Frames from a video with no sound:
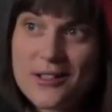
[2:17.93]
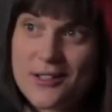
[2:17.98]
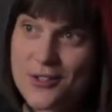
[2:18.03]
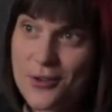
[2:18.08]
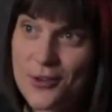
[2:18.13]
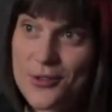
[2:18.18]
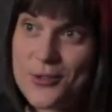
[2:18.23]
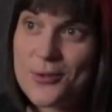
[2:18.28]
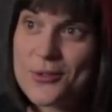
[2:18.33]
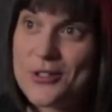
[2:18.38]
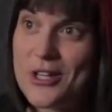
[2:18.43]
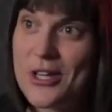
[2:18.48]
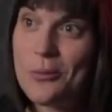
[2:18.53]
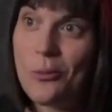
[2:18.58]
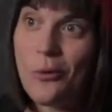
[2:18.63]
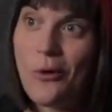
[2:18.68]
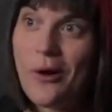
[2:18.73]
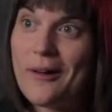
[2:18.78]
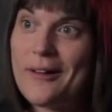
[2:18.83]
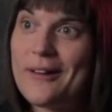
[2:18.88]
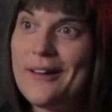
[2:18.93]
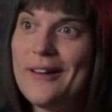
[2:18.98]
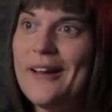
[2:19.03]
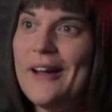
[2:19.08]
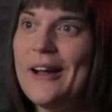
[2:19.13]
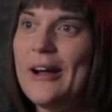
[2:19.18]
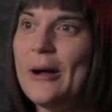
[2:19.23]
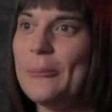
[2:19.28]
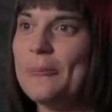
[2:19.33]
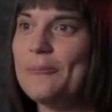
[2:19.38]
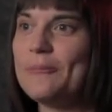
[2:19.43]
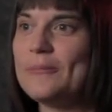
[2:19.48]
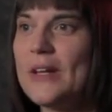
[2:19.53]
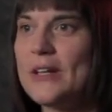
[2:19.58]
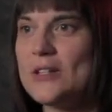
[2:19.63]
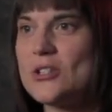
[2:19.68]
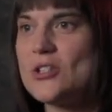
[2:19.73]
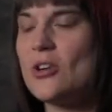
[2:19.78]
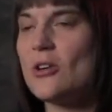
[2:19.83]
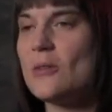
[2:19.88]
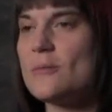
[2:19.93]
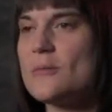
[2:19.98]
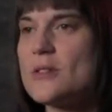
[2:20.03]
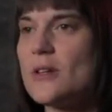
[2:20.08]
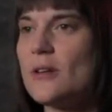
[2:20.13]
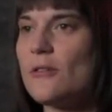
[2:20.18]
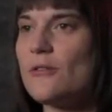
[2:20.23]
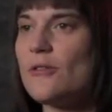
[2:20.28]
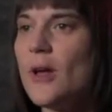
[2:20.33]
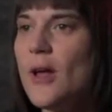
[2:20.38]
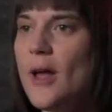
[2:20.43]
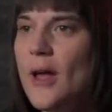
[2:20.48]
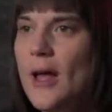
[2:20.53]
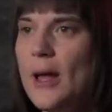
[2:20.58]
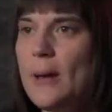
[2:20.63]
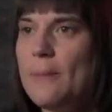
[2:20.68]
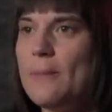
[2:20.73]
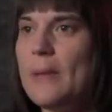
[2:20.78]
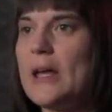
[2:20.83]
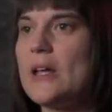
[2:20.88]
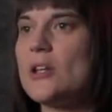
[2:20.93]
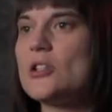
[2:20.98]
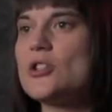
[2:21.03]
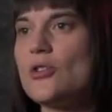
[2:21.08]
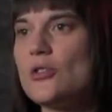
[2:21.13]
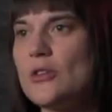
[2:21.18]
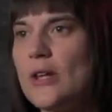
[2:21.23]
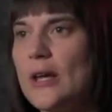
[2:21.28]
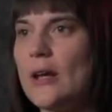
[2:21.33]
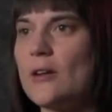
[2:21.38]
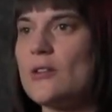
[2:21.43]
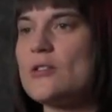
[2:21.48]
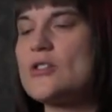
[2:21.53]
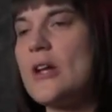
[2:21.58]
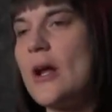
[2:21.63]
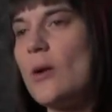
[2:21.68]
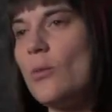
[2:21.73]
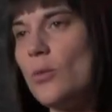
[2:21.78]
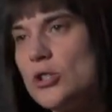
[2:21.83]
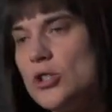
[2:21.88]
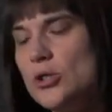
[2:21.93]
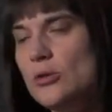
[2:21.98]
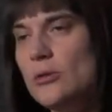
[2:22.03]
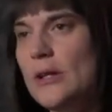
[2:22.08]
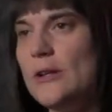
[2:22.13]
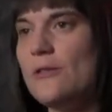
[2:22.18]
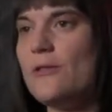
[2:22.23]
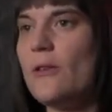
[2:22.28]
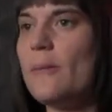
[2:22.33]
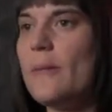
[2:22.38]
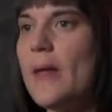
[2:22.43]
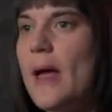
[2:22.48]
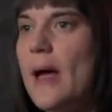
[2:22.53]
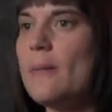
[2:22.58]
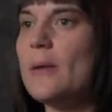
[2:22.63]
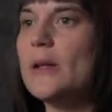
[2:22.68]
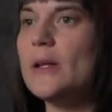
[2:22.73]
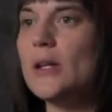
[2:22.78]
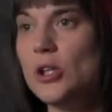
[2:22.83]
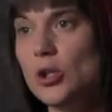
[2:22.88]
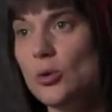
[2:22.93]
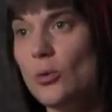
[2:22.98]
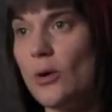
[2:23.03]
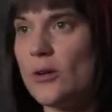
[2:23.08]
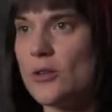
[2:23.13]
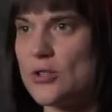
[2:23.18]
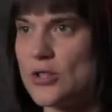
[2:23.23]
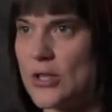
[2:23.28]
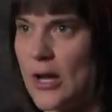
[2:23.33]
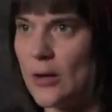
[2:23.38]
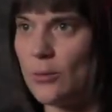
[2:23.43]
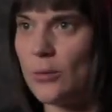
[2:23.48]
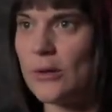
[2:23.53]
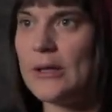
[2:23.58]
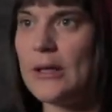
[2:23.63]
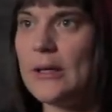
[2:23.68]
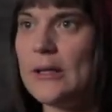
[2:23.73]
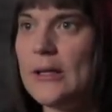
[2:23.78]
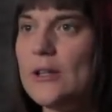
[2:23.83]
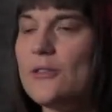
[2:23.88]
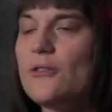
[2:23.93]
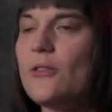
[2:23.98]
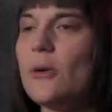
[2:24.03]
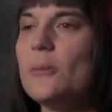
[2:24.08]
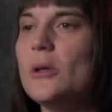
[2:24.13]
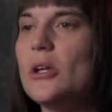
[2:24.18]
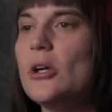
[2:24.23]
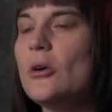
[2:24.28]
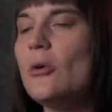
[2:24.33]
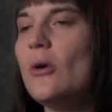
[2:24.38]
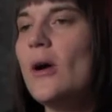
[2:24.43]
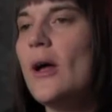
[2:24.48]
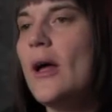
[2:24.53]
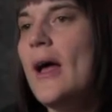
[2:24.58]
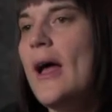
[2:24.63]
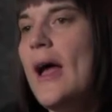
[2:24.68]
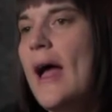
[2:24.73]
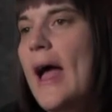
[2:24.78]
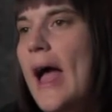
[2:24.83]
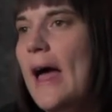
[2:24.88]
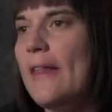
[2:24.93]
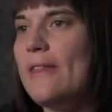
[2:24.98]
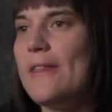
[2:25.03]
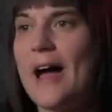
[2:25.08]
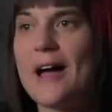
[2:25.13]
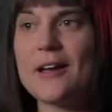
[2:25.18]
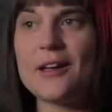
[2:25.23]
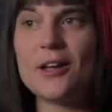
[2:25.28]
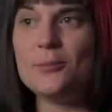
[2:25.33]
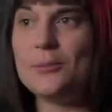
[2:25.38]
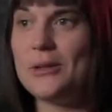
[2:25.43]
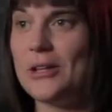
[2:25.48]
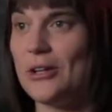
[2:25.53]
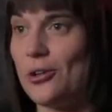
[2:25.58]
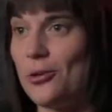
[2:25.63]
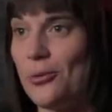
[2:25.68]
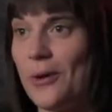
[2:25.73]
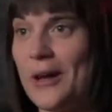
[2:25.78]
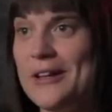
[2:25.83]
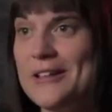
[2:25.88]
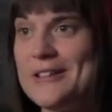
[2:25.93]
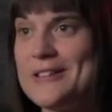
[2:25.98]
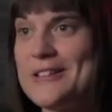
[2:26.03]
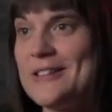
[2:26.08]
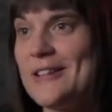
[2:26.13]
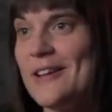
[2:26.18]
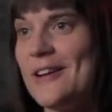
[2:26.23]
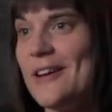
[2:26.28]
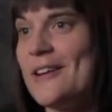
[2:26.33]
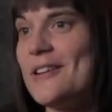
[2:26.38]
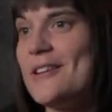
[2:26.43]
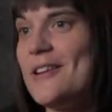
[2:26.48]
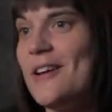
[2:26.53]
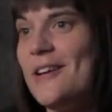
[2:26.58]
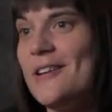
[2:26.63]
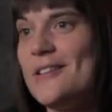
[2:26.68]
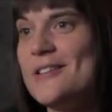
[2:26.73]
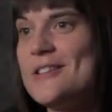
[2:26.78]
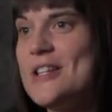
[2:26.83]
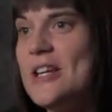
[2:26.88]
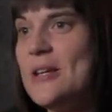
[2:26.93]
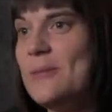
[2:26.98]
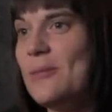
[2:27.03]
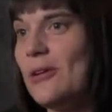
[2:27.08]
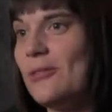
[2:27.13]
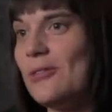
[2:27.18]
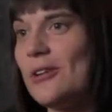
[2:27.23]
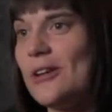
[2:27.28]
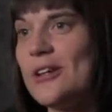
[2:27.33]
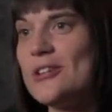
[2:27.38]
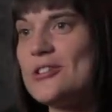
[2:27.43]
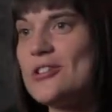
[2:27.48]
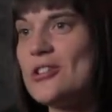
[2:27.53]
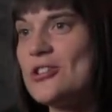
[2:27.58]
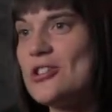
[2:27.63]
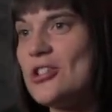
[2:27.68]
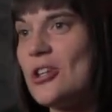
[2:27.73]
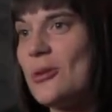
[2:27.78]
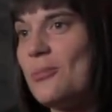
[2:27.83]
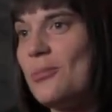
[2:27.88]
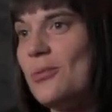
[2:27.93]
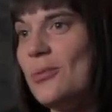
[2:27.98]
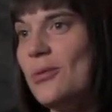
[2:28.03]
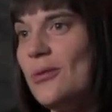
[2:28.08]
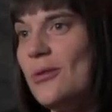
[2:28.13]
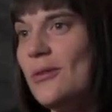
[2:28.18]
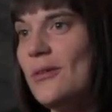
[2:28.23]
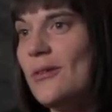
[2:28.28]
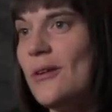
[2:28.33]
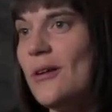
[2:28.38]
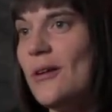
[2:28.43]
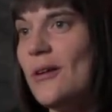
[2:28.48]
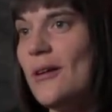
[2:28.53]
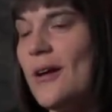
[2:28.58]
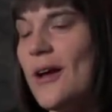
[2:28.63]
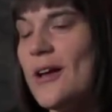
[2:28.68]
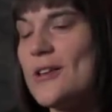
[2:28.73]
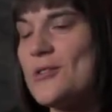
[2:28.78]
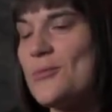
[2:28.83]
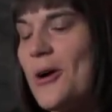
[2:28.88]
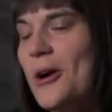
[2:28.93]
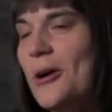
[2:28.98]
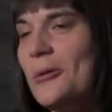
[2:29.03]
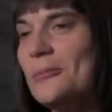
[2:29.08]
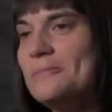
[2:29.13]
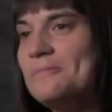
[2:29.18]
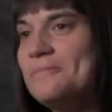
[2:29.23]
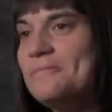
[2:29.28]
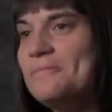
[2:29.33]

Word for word: is also teamwork um, in terms of making sure they understand what you need from them and that you understand what they need from you. And that can be a great uh, teaming relationship uh, as well.